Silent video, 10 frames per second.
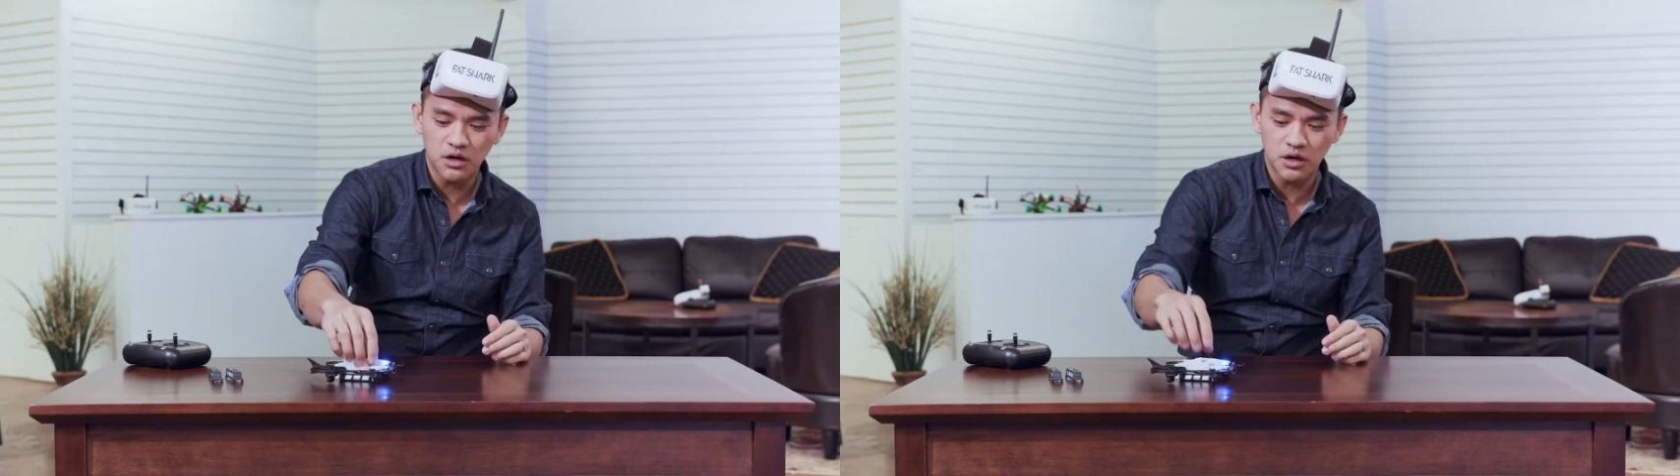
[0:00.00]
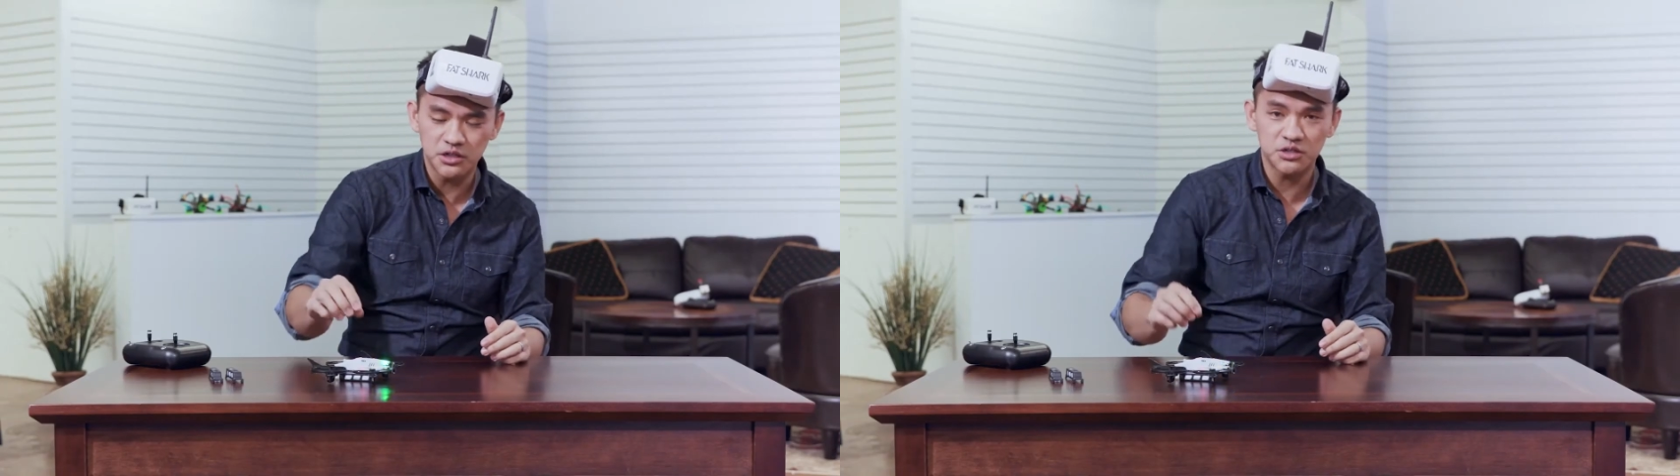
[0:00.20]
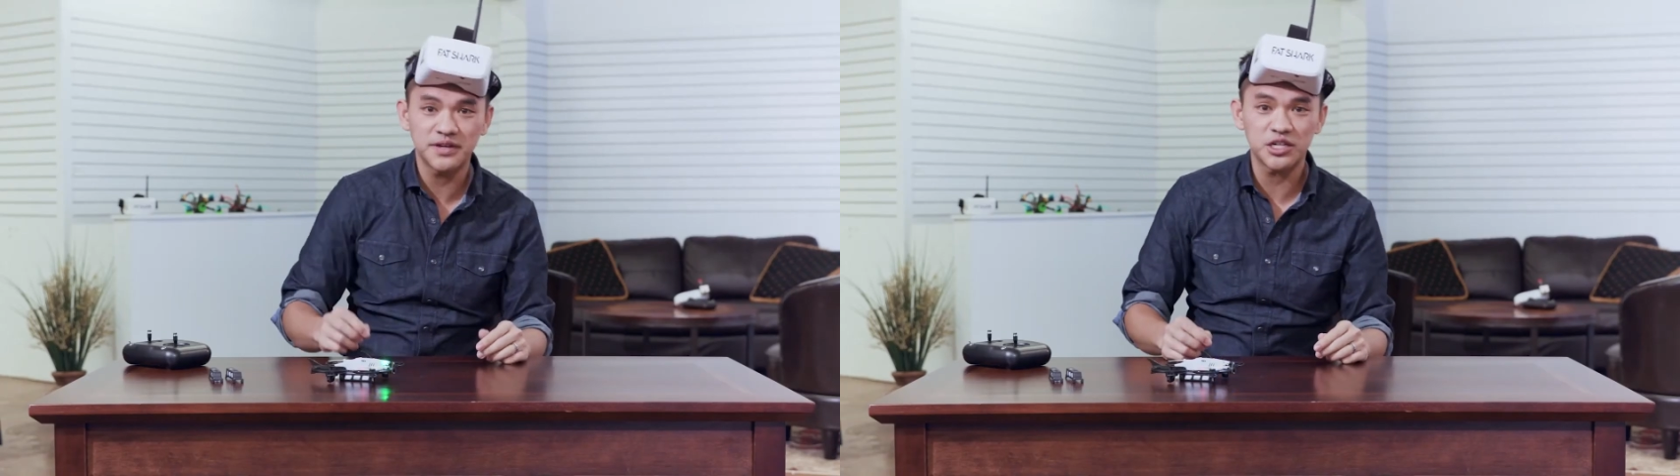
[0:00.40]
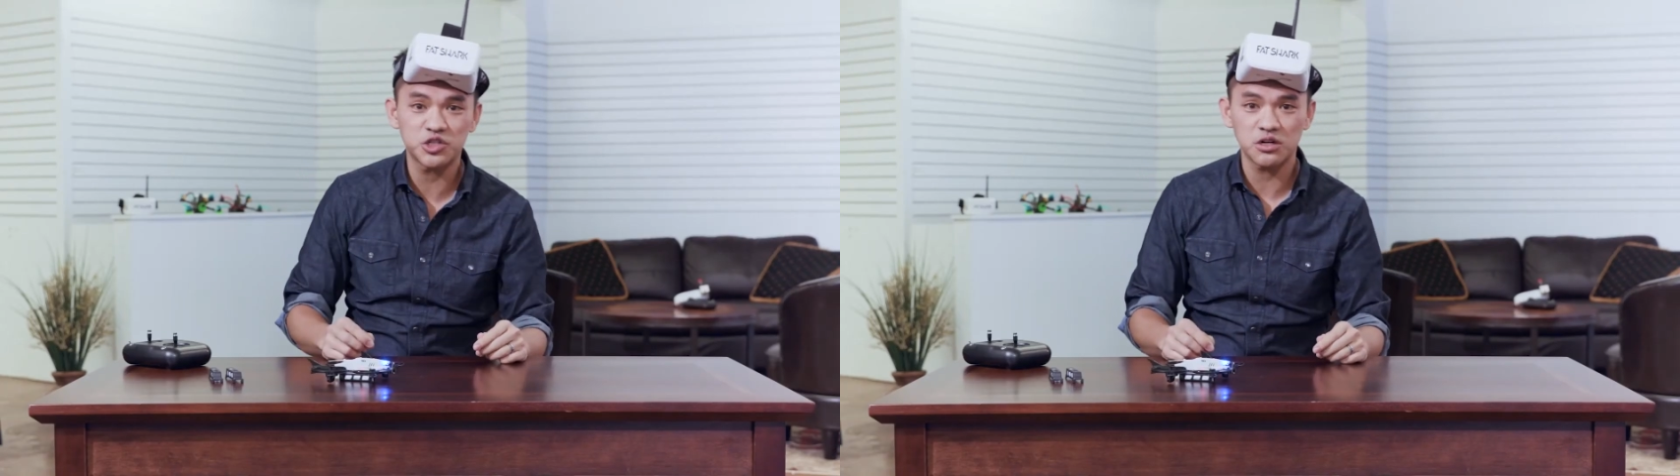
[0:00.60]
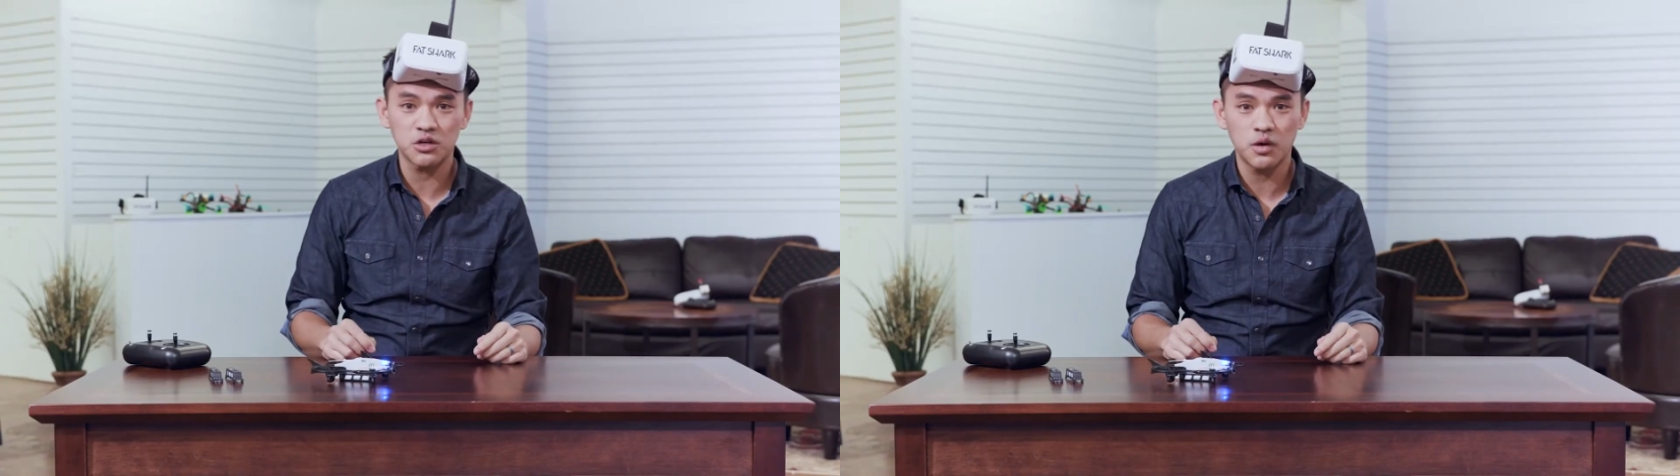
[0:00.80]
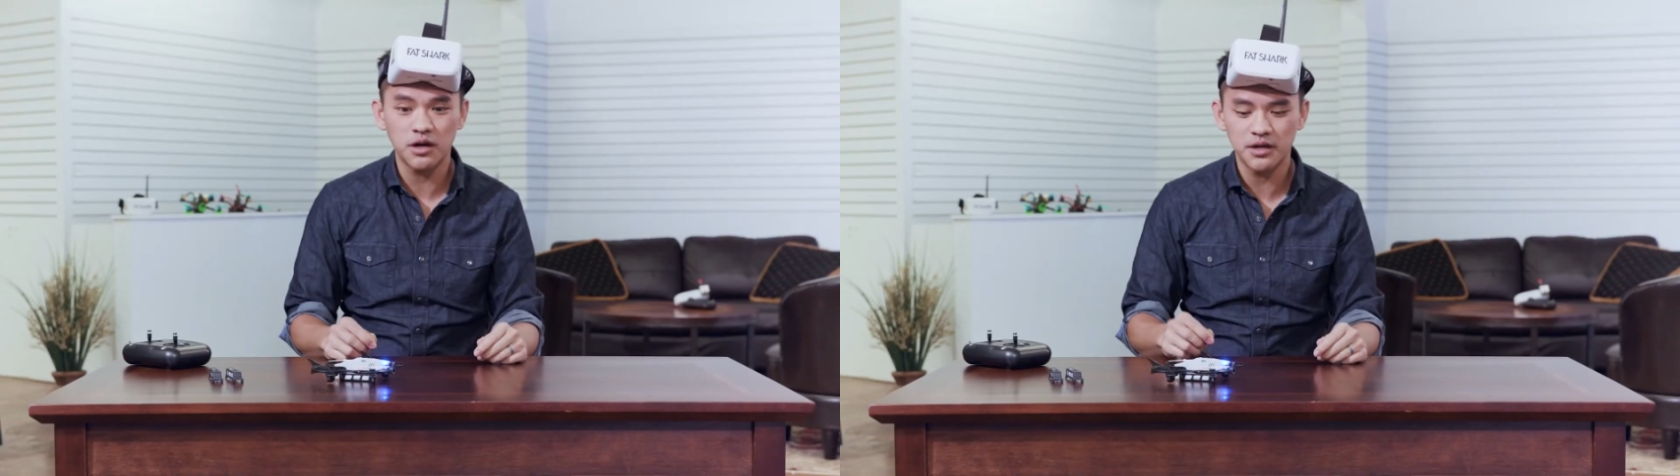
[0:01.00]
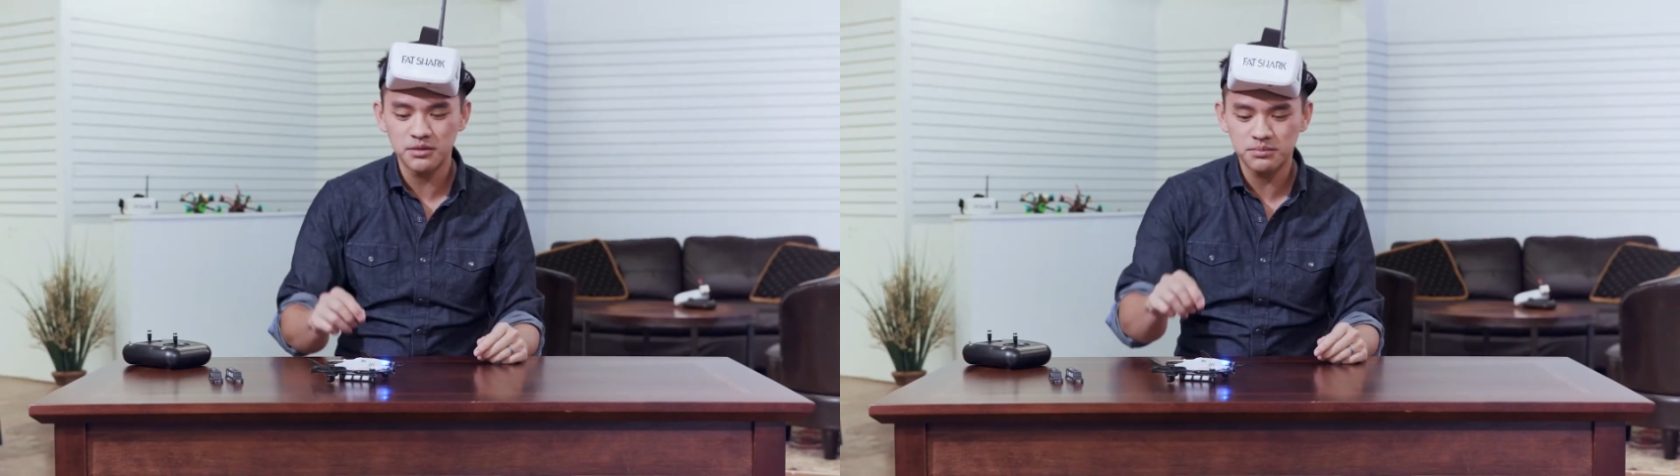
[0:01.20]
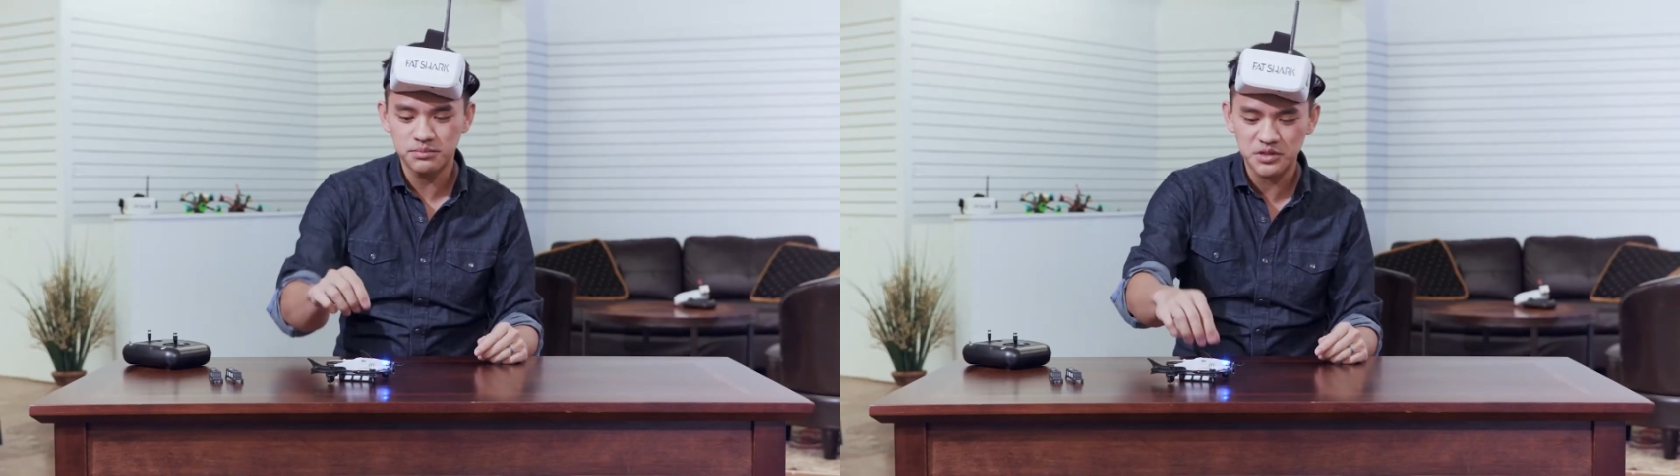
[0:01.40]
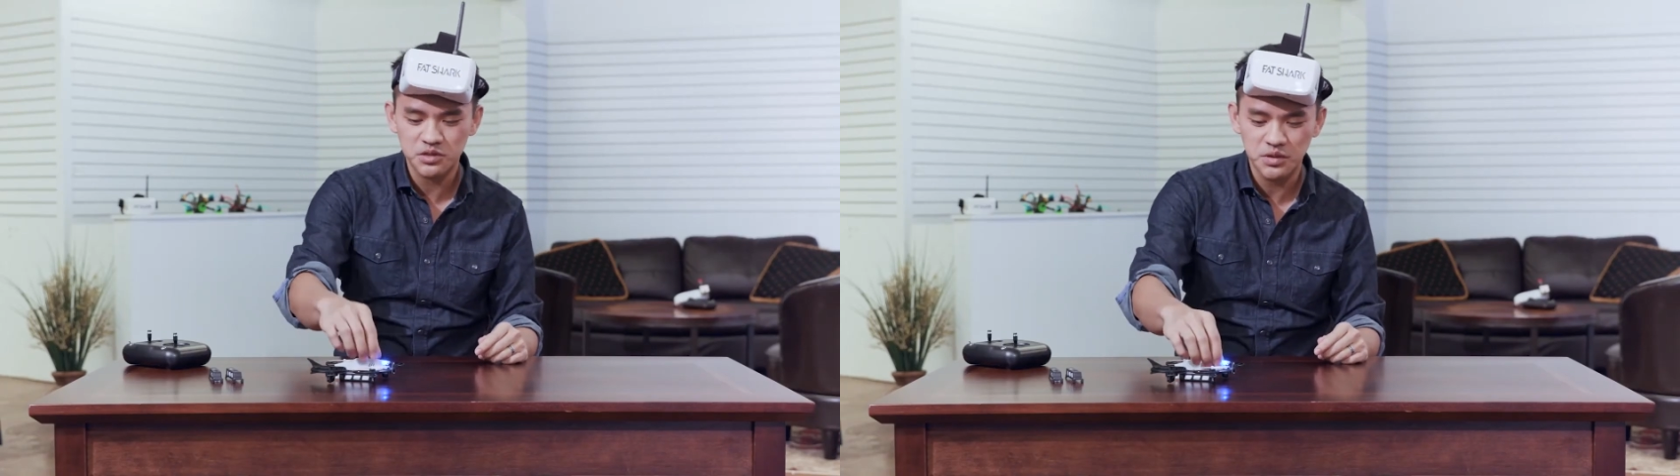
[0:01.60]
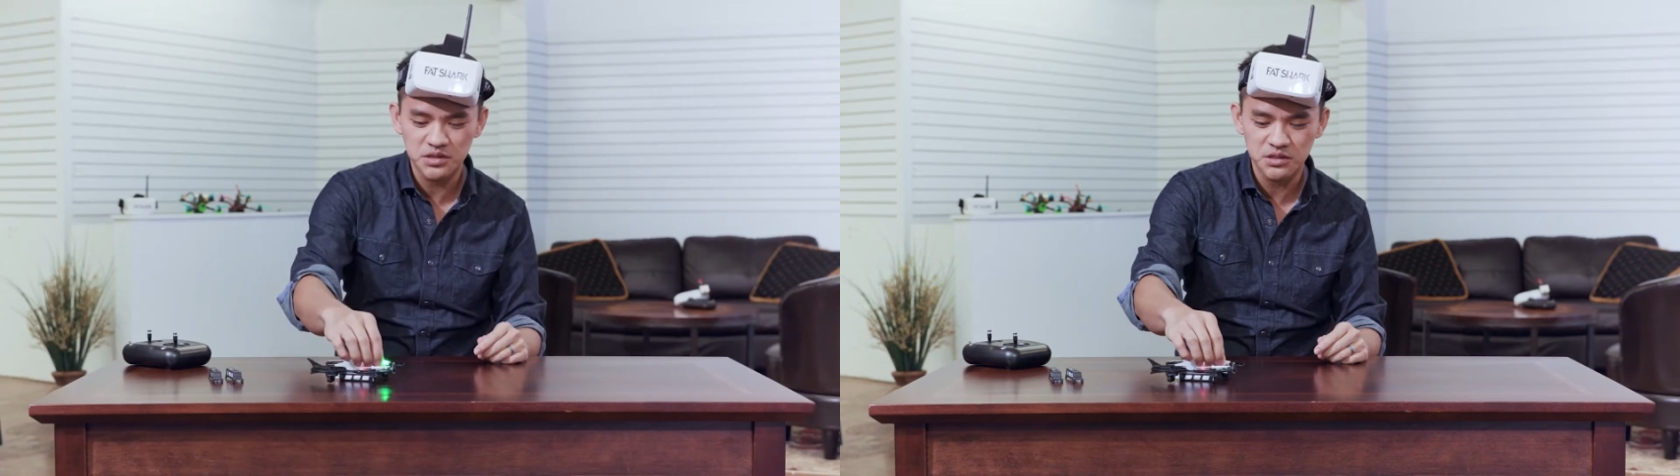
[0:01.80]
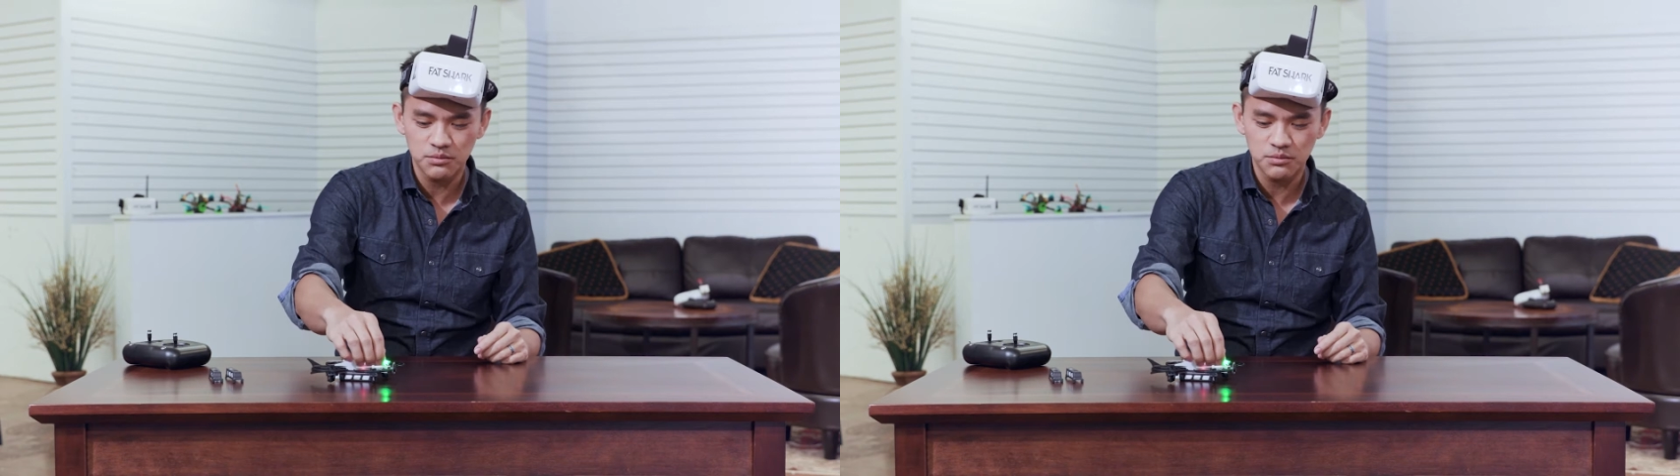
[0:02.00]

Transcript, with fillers: on your Fat Shark Quad by squeezing